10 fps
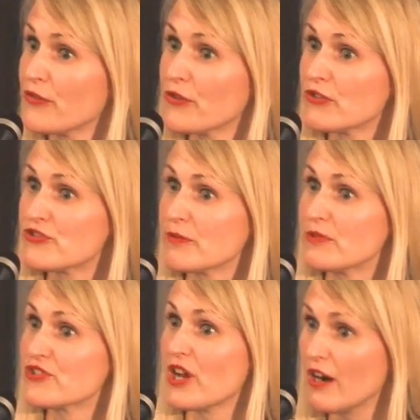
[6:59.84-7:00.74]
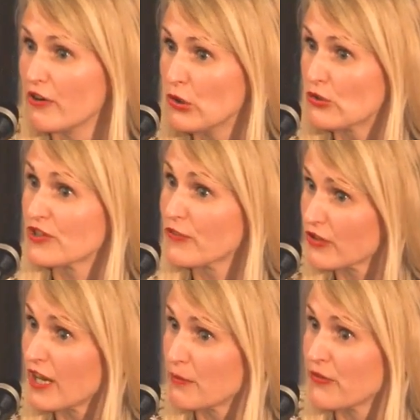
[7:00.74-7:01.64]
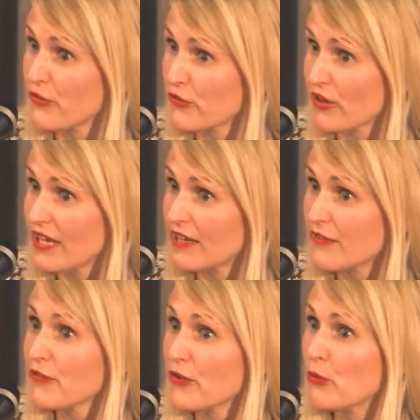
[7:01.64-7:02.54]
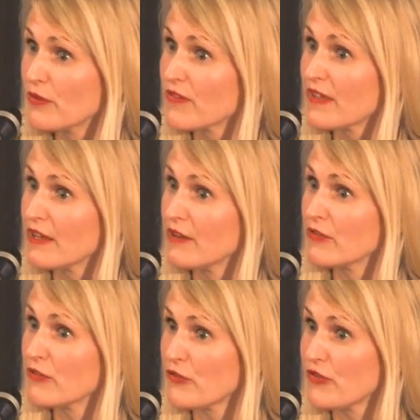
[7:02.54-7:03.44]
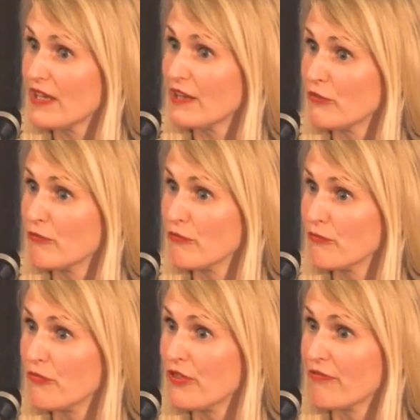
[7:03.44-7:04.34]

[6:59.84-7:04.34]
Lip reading: contribute our holdings to Libraries Australia. So once they see that